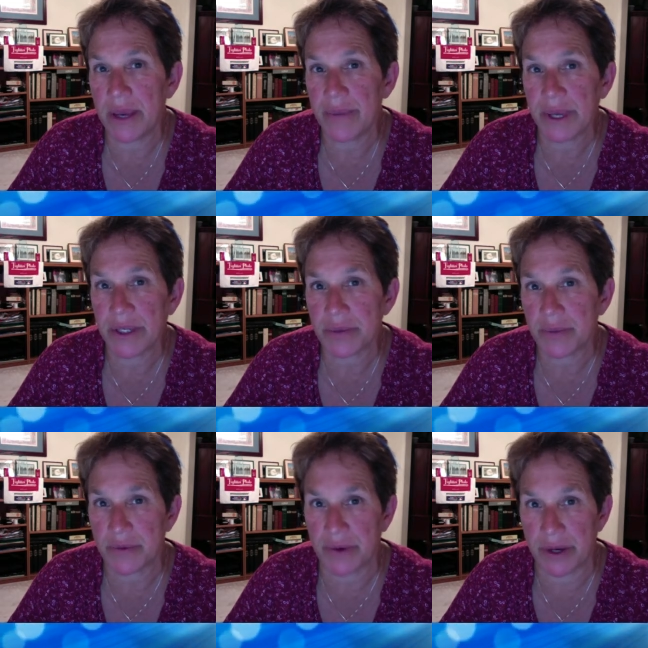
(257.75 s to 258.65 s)

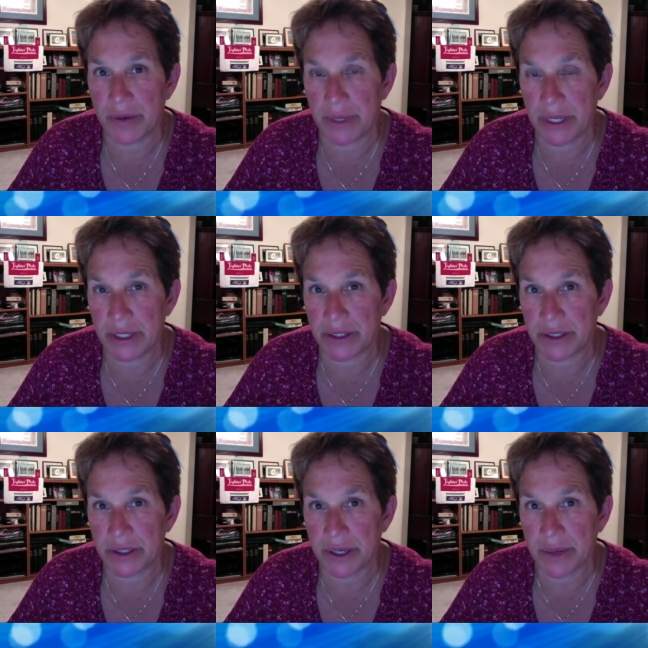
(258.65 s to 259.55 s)
patient-provider
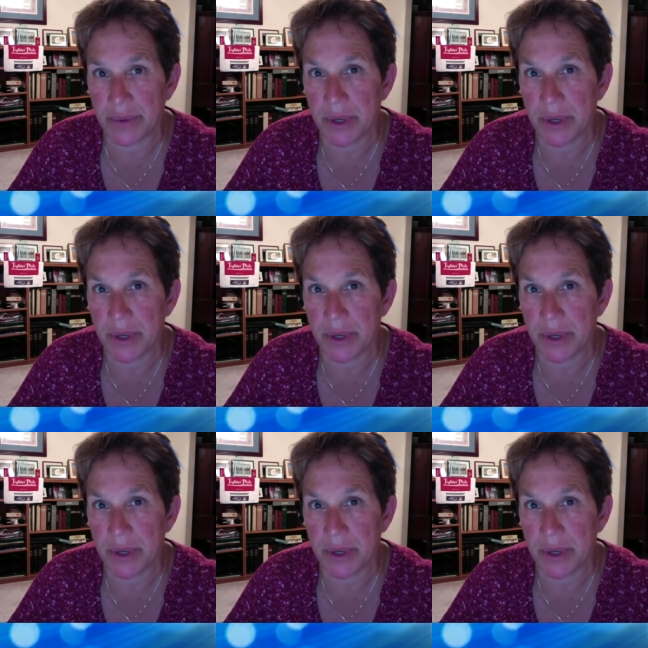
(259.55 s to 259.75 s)
relationship.